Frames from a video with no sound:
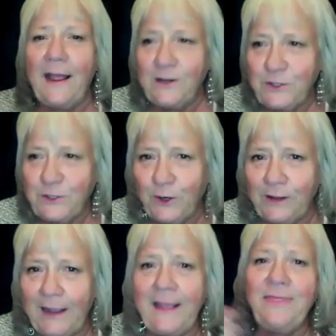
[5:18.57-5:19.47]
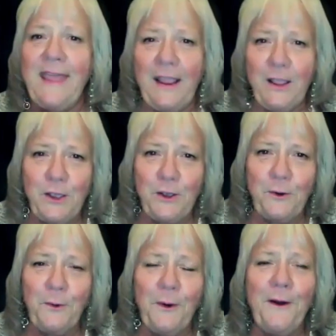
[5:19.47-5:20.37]
Shirley, thank
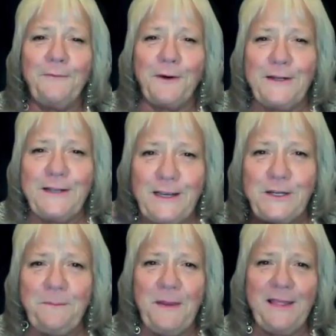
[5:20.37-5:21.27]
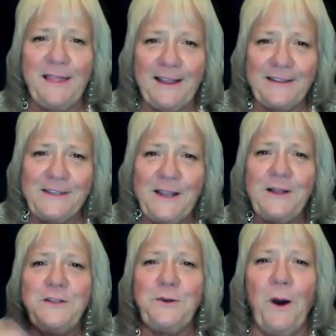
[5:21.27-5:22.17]
you for teaching me this,
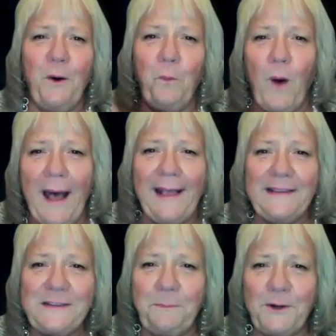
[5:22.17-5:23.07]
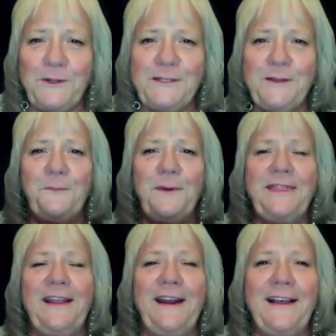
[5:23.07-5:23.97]
to our wise person
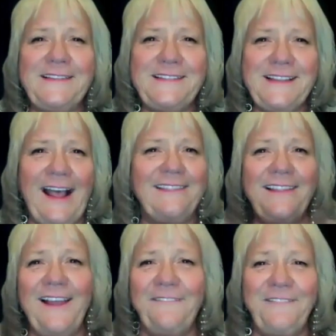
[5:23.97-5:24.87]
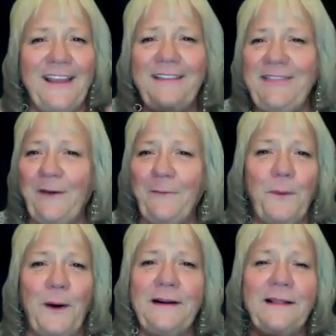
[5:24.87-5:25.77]
within us. I love that that
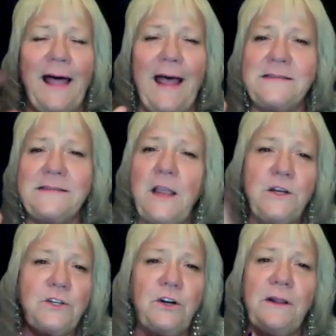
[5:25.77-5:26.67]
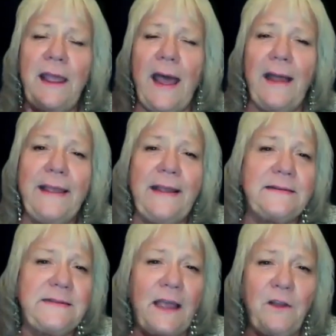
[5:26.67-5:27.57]
one class. Surely I
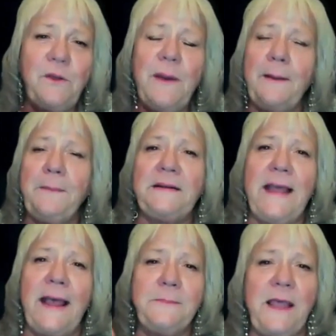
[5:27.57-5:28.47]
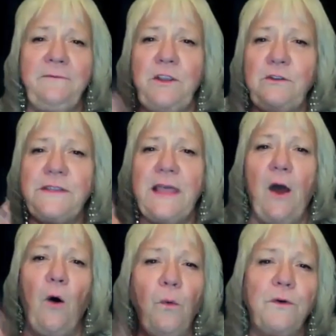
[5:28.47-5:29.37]
can't tell you how many times I've used that
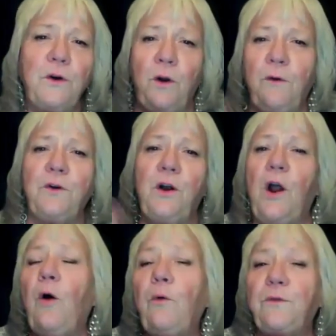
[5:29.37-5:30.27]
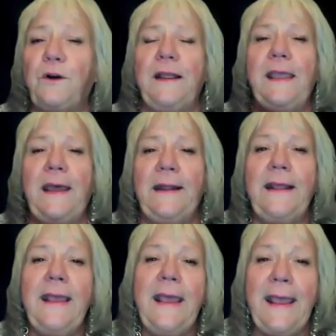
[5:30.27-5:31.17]
over and over and over
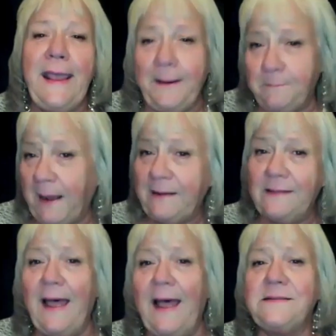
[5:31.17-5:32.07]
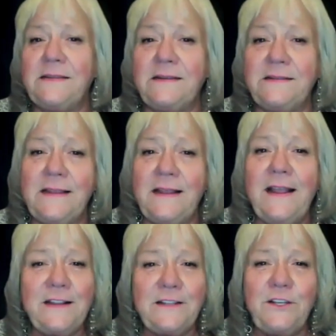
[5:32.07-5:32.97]
again in my classes
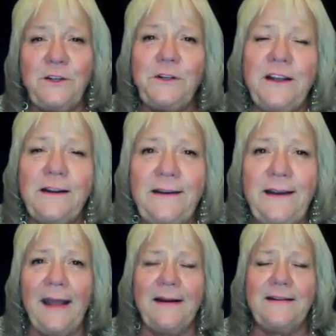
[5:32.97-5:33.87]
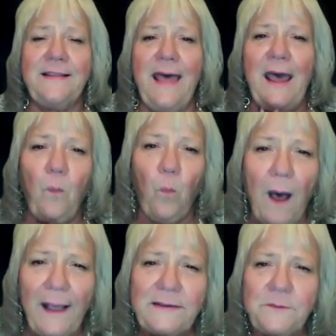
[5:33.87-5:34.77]
to connect to that
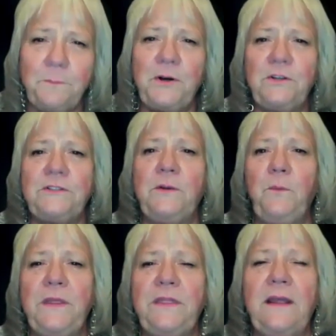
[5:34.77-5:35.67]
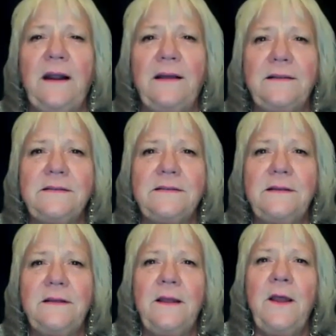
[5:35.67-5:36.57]
wise person within us,
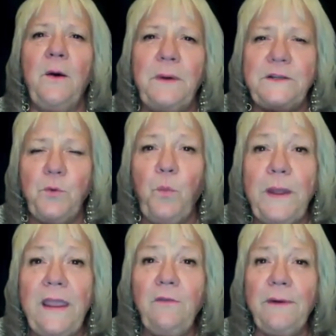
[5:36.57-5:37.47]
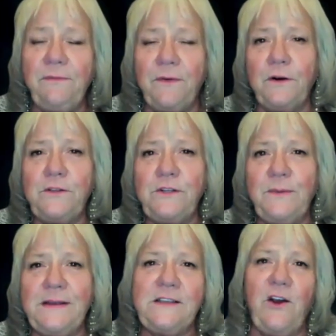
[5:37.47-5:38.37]
which we refer
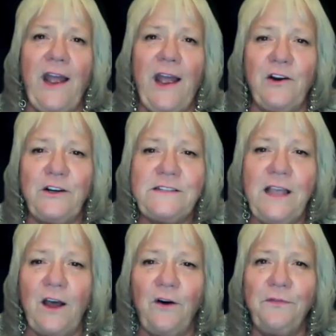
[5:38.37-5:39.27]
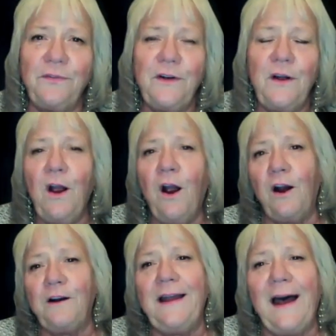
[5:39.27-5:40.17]
to as our higher self,
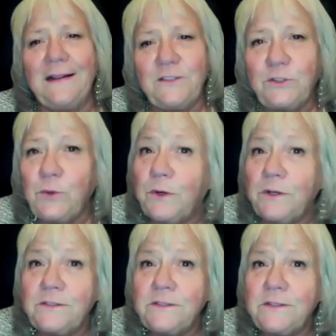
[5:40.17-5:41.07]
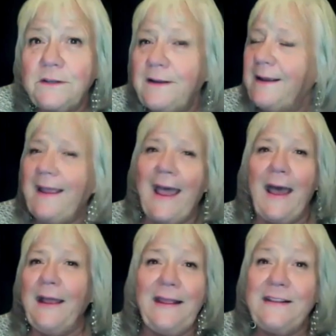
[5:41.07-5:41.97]
our God source.
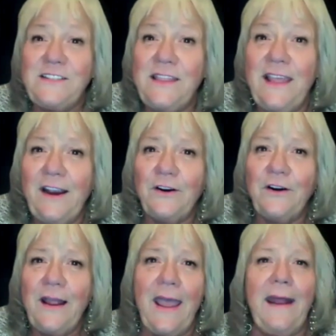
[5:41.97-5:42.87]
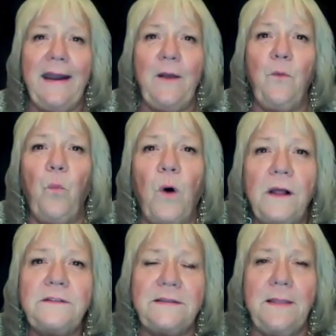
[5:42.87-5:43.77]
I, it's there and it
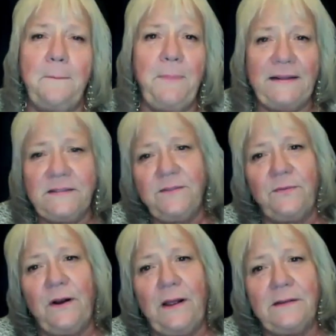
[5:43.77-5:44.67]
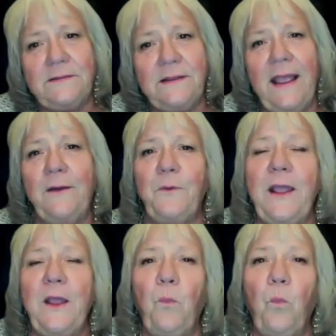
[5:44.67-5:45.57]
wants the best for us and
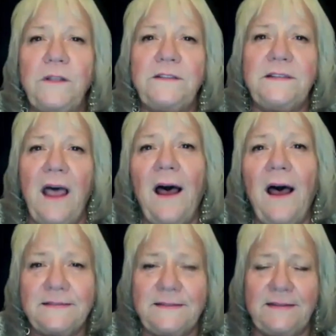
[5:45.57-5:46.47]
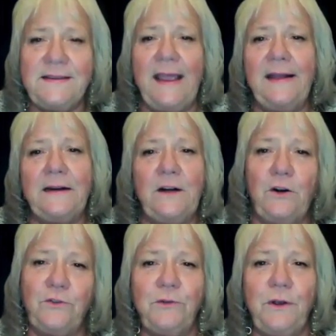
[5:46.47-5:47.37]
it wants us to stand in
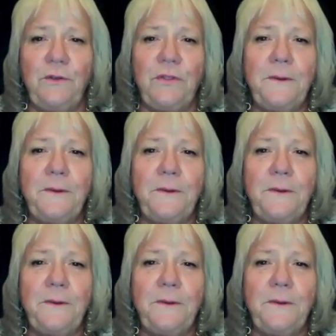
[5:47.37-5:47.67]
our truth.